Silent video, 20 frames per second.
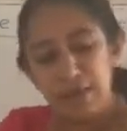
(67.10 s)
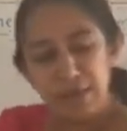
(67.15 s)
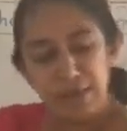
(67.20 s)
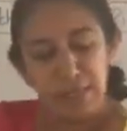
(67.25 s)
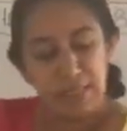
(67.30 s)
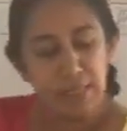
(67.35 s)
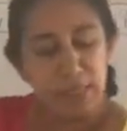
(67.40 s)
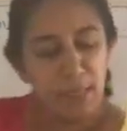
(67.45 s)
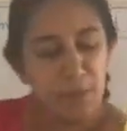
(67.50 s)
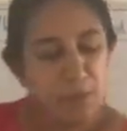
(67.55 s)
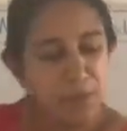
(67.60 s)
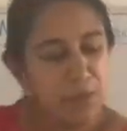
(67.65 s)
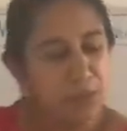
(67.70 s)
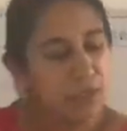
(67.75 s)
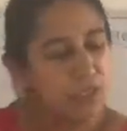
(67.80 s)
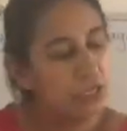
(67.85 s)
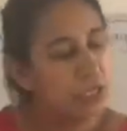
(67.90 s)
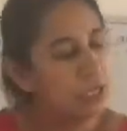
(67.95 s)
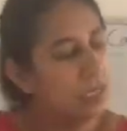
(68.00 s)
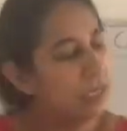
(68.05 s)
see the
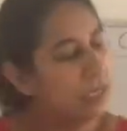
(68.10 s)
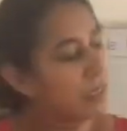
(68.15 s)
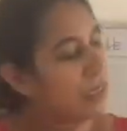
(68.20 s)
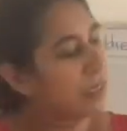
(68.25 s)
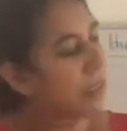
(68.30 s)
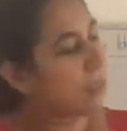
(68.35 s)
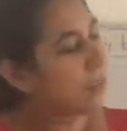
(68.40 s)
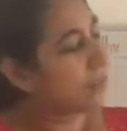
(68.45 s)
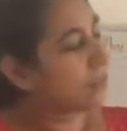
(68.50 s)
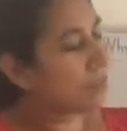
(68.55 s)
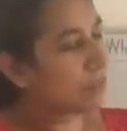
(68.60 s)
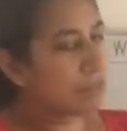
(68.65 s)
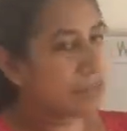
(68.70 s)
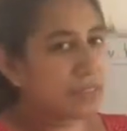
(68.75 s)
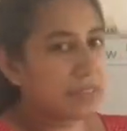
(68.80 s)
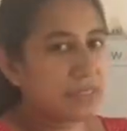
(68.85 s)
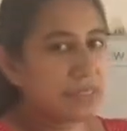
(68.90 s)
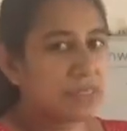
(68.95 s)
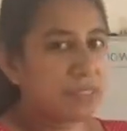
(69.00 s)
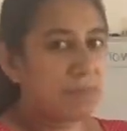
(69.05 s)
picture here. So this
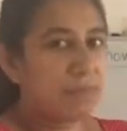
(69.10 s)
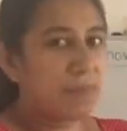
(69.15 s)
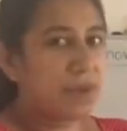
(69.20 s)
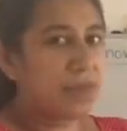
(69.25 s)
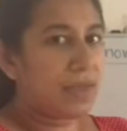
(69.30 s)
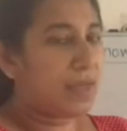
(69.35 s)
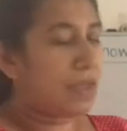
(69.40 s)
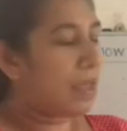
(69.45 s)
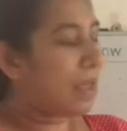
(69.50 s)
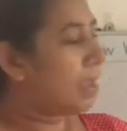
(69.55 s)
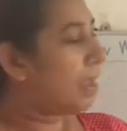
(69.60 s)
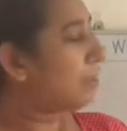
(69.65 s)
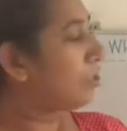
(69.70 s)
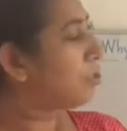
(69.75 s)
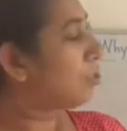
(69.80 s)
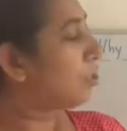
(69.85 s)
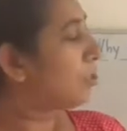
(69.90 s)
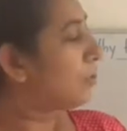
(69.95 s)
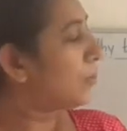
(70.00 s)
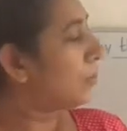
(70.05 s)
is Maya
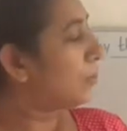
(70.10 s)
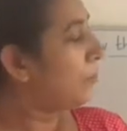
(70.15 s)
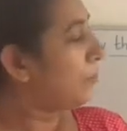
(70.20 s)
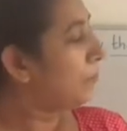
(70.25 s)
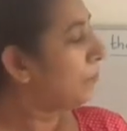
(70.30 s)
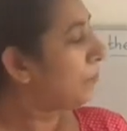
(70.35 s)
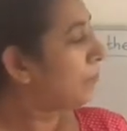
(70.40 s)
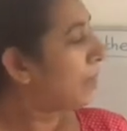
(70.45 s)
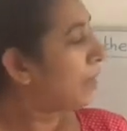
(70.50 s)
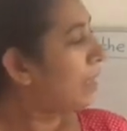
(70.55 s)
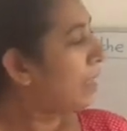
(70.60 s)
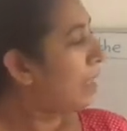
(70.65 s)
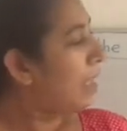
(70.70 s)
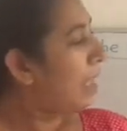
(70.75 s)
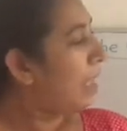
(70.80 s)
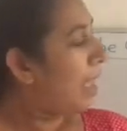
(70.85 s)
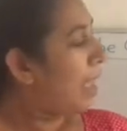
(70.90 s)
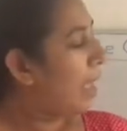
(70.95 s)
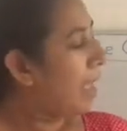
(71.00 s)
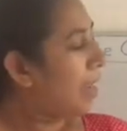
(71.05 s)
Angelou,
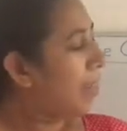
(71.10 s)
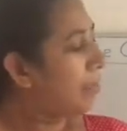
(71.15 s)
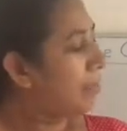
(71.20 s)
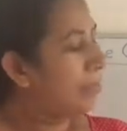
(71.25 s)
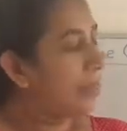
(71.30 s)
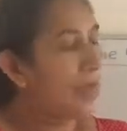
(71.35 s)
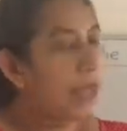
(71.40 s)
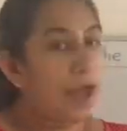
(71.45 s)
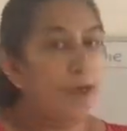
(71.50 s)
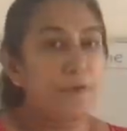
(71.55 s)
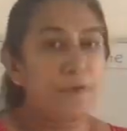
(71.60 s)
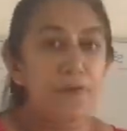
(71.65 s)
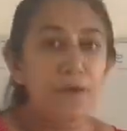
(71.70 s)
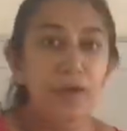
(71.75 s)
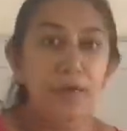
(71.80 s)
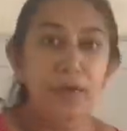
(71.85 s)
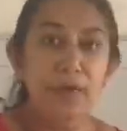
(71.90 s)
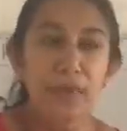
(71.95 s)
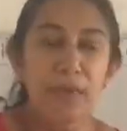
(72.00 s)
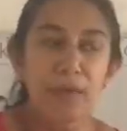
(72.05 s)
and
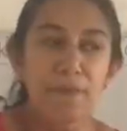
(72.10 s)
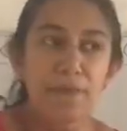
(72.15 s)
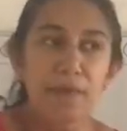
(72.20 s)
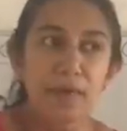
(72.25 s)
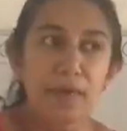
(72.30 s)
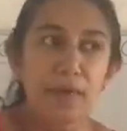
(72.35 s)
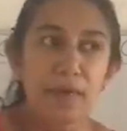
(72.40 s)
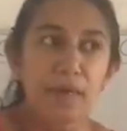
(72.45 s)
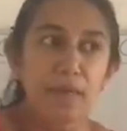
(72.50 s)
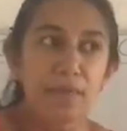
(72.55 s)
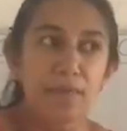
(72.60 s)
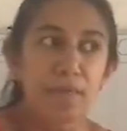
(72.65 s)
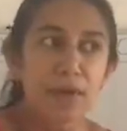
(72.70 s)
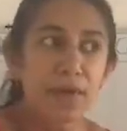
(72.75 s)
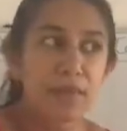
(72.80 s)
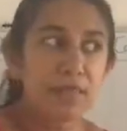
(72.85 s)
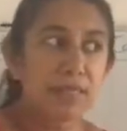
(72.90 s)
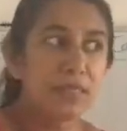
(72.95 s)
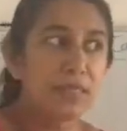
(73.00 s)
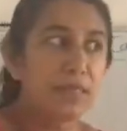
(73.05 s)
African American, by
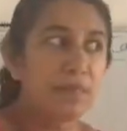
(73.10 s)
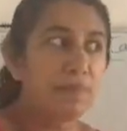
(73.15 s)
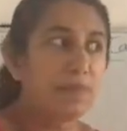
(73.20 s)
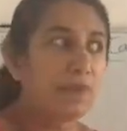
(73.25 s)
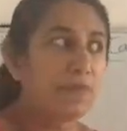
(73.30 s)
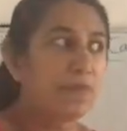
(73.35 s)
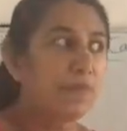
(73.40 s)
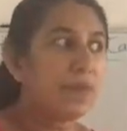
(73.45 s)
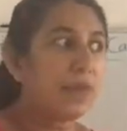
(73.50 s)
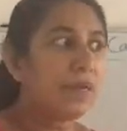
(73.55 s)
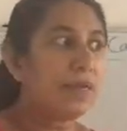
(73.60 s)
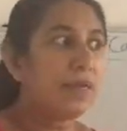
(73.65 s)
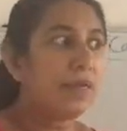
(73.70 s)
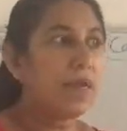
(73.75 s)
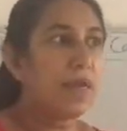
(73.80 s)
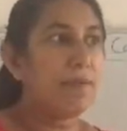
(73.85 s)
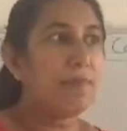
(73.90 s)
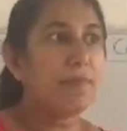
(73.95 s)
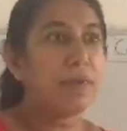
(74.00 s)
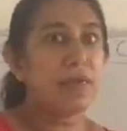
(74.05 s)
the term African
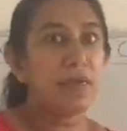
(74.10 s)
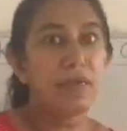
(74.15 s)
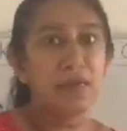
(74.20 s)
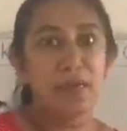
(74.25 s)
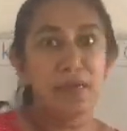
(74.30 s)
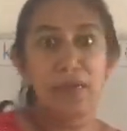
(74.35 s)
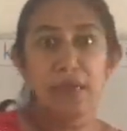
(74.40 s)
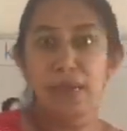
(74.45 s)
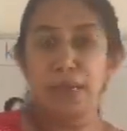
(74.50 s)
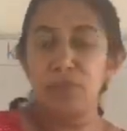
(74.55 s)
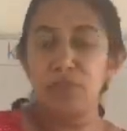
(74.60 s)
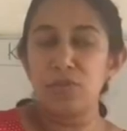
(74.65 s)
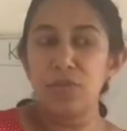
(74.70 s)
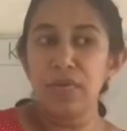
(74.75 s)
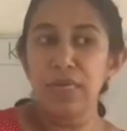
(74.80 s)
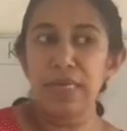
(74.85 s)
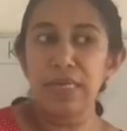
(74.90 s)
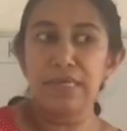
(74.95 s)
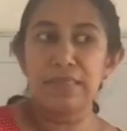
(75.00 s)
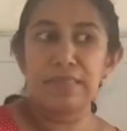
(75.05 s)
American,
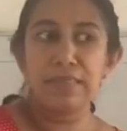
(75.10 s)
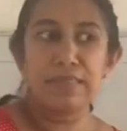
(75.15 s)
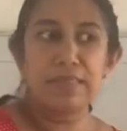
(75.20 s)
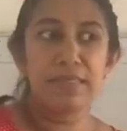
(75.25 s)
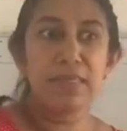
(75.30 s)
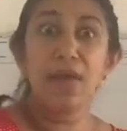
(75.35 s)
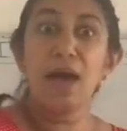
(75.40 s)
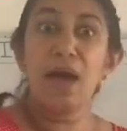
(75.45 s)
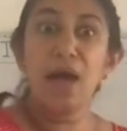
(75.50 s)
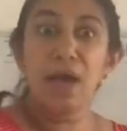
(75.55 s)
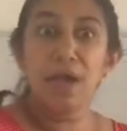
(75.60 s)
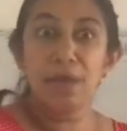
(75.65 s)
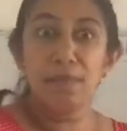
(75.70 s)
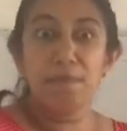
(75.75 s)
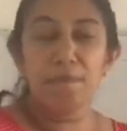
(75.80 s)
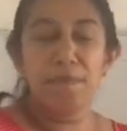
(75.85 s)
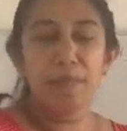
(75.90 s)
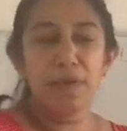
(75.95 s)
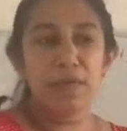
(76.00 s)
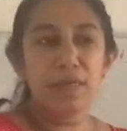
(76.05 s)
actually it's a
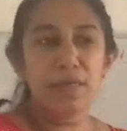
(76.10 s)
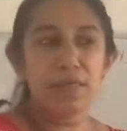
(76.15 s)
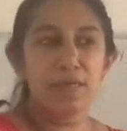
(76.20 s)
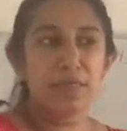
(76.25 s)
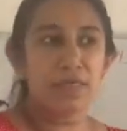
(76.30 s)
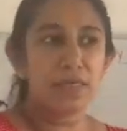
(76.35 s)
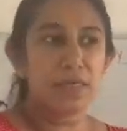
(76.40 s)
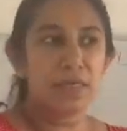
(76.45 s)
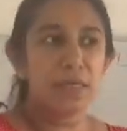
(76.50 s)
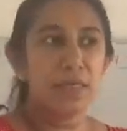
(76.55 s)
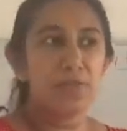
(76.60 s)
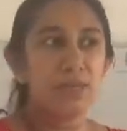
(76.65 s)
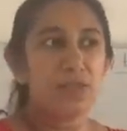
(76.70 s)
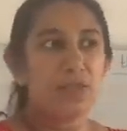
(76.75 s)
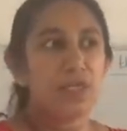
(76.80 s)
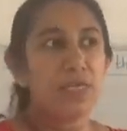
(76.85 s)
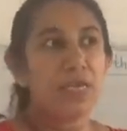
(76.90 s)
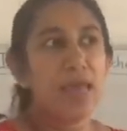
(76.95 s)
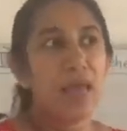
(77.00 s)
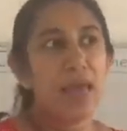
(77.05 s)
hybrid term.
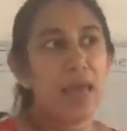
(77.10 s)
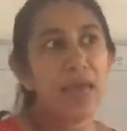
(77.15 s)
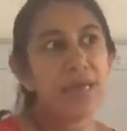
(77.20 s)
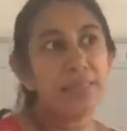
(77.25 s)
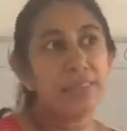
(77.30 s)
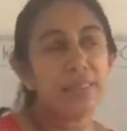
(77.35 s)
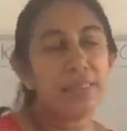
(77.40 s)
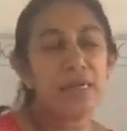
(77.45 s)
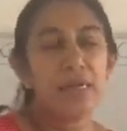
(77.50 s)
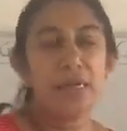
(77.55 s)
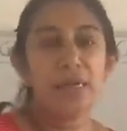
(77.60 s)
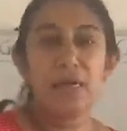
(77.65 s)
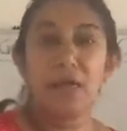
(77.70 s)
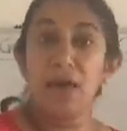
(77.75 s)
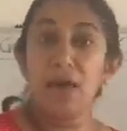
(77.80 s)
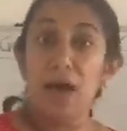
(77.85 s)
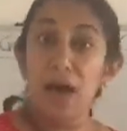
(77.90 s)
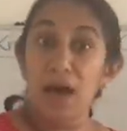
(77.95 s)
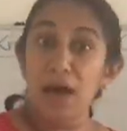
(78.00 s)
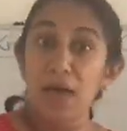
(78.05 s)
She has a
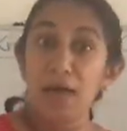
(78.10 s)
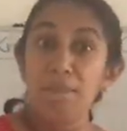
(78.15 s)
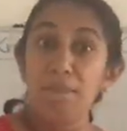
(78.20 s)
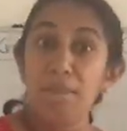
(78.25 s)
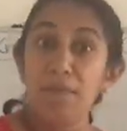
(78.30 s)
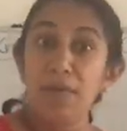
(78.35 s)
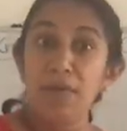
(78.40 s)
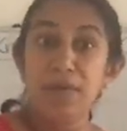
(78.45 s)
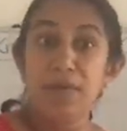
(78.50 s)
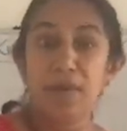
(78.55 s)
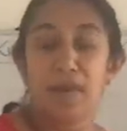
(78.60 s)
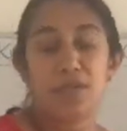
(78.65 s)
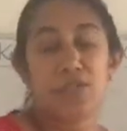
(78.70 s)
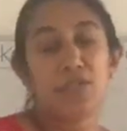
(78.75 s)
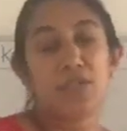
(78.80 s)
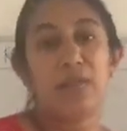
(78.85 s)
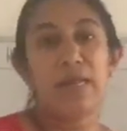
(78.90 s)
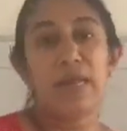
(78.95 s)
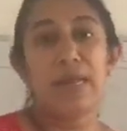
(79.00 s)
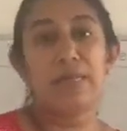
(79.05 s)
hybrid
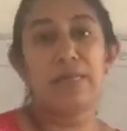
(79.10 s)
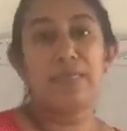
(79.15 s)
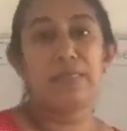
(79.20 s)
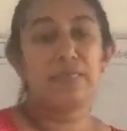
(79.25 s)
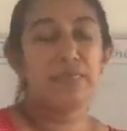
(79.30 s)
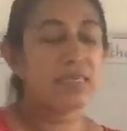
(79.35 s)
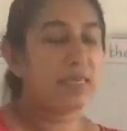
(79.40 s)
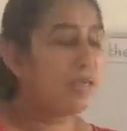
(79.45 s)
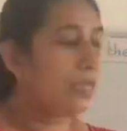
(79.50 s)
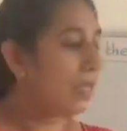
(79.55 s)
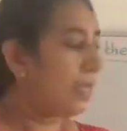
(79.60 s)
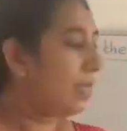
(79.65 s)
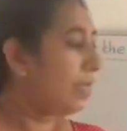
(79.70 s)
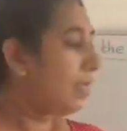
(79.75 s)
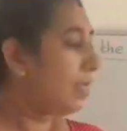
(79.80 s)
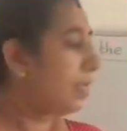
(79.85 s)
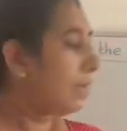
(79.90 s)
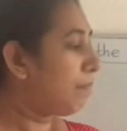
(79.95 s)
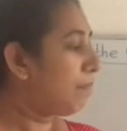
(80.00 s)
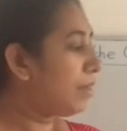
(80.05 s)
nationality
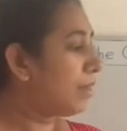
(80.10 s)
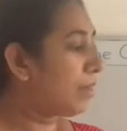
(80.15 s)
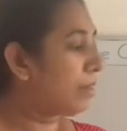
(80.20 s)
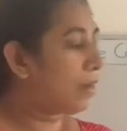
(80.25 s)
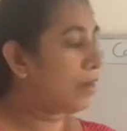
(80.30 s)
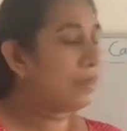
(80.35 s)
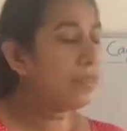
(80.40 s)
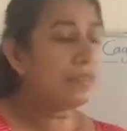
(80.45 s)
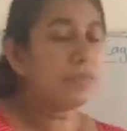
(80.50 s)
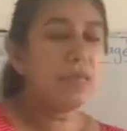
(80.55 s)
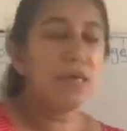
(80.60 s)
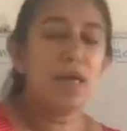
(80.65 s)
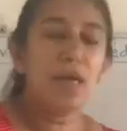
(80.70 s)
because